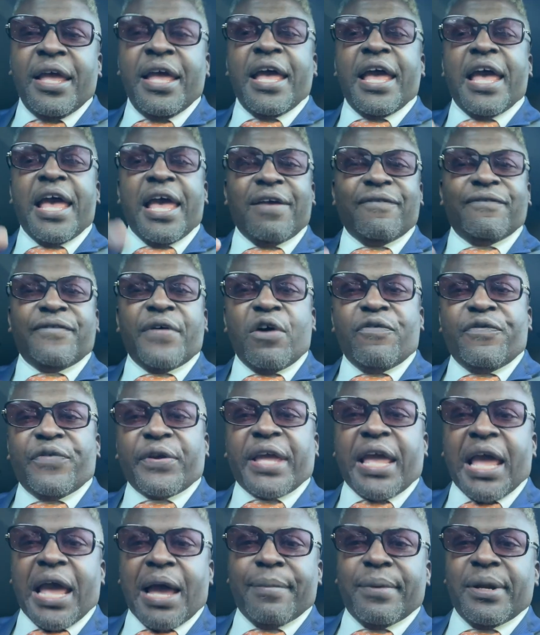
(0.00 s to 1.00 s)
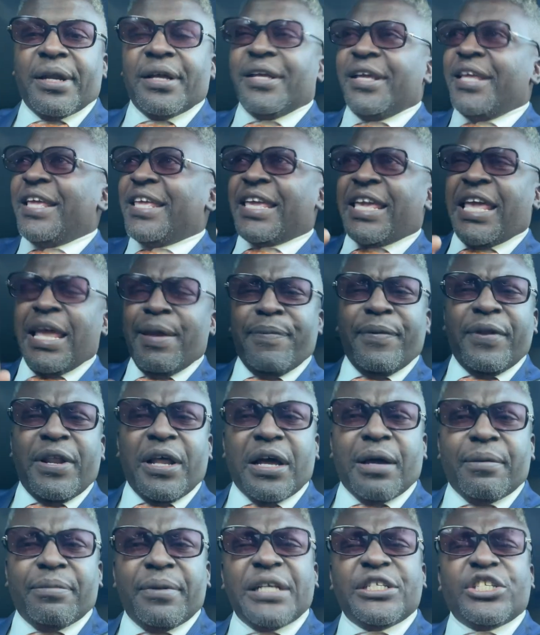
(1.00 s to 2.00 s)
and vote for Kamala. Keep it
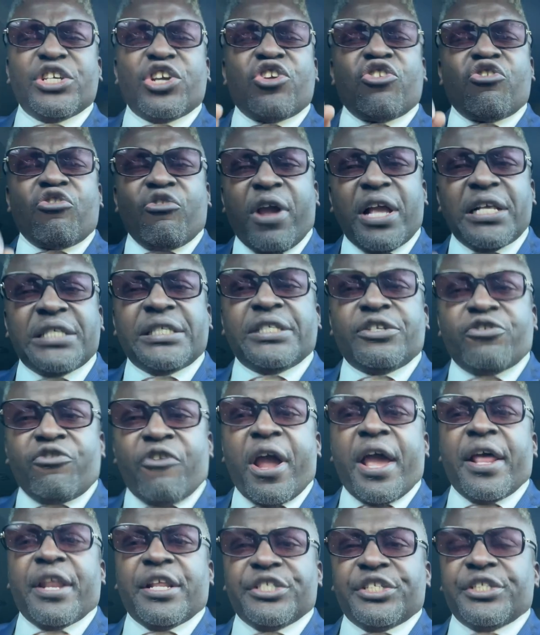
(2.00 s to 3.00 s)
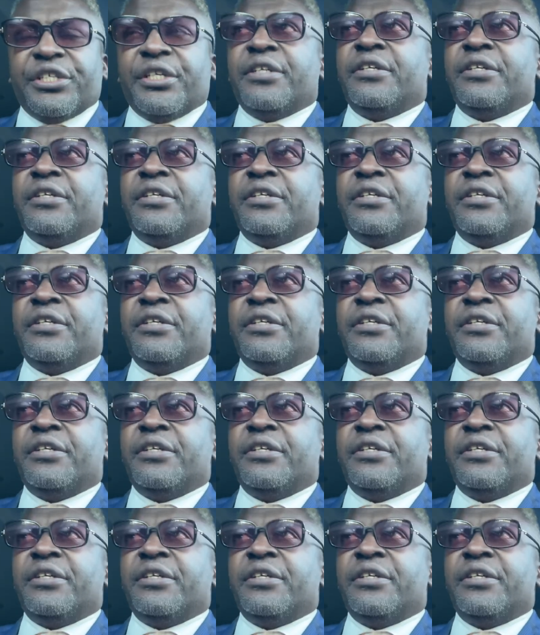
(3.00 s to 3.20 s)
up. That's a great strategy.